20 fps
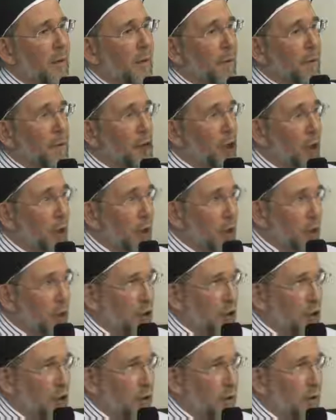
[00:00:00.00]
the
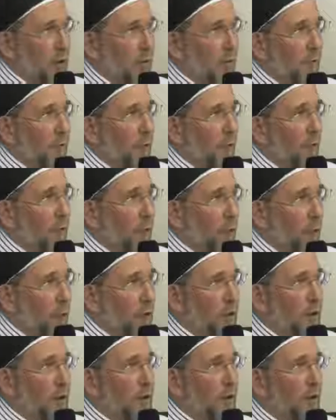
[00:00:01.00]
Turkish were fought
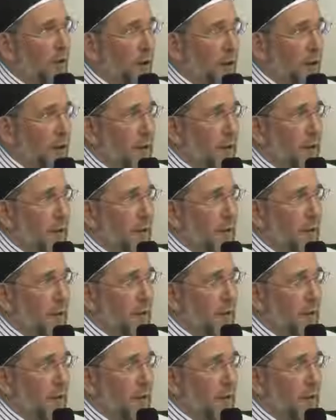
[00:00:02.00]
and defeated.